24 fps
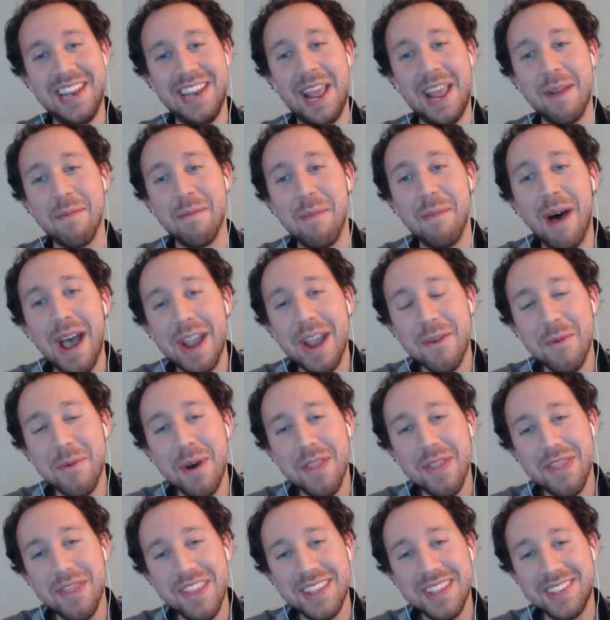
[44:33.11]
and mine
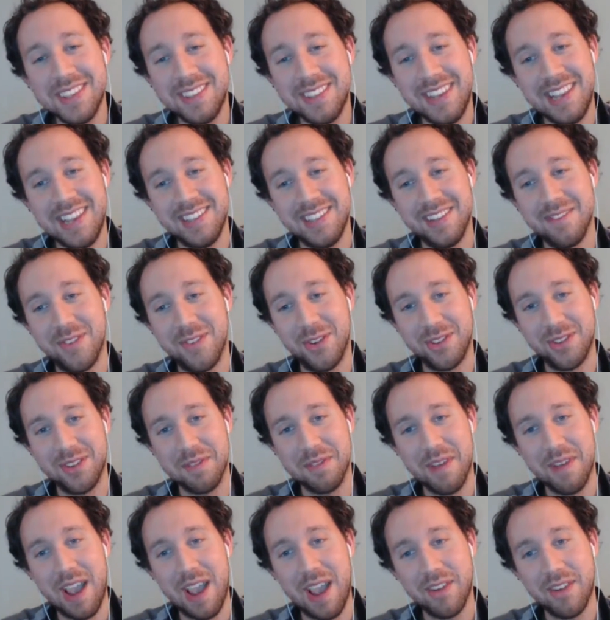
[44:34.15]
won this season for
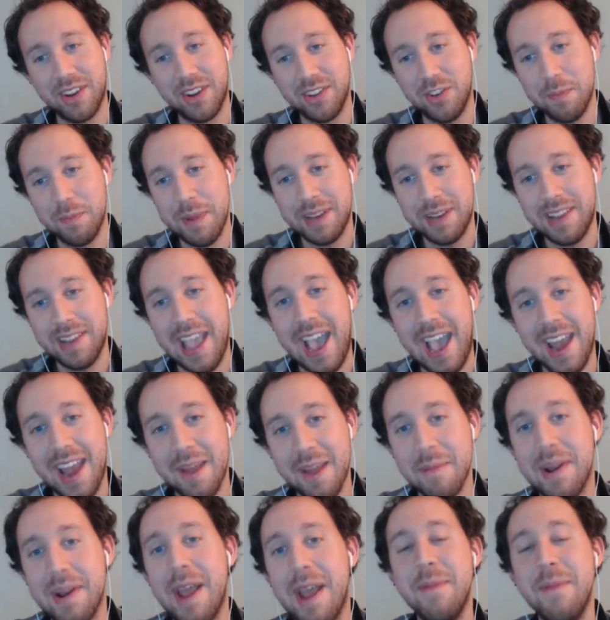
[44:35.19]
Survivor, because you picked Adam
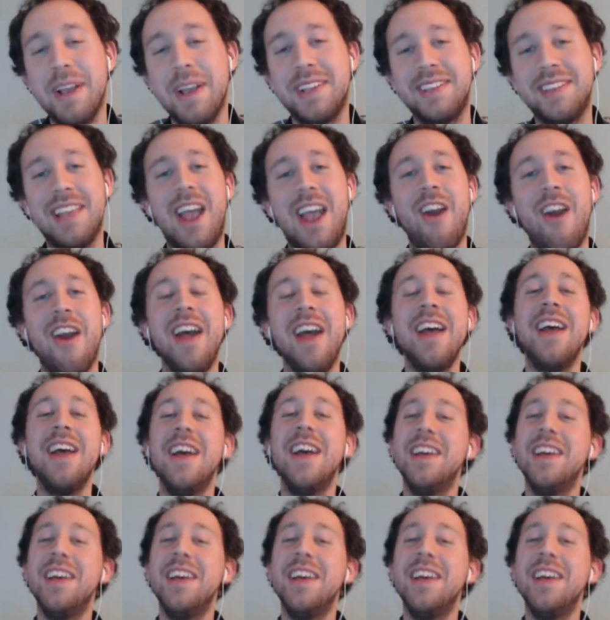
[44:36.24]
and I picked Sarah.